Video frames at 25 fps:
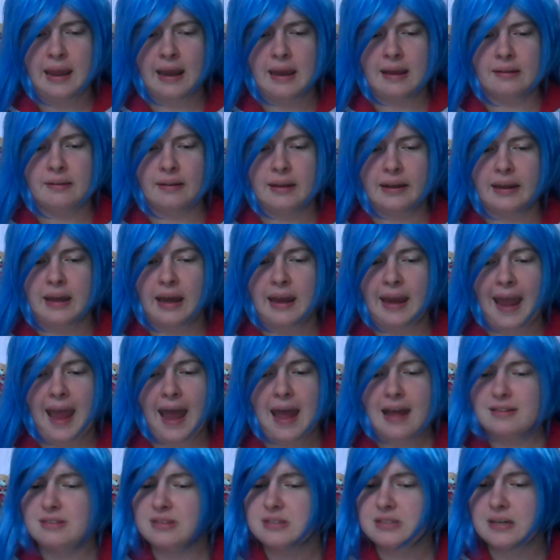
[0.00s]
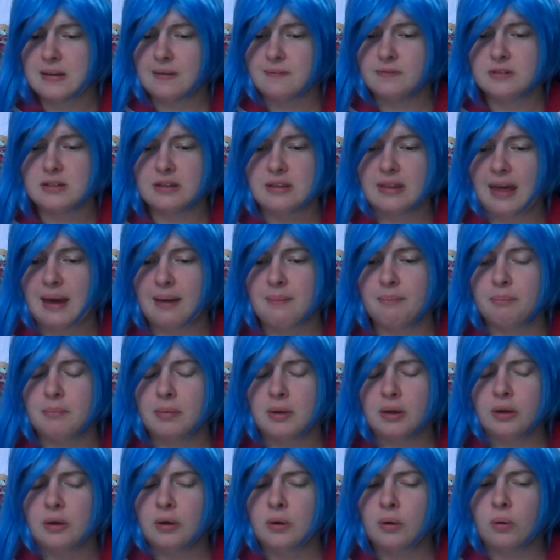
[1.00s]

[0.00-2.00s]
and, like, I add stuff to them,